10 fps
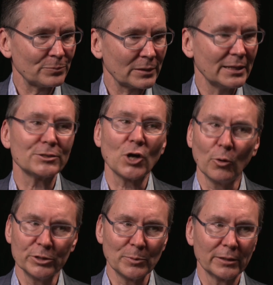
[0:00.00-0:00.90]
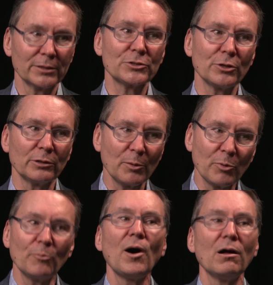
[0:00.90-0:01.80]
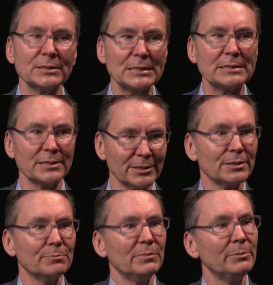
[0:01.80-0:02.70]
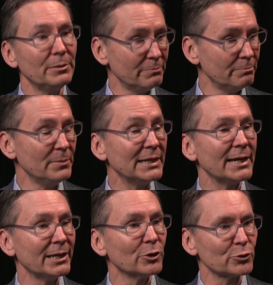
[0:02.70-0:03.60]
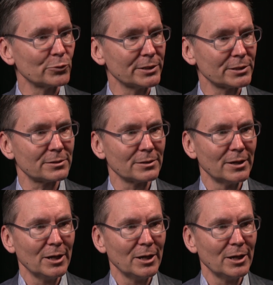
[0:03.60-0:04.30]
That's always been a concern, and we put policies in to maybe mitigate those risks.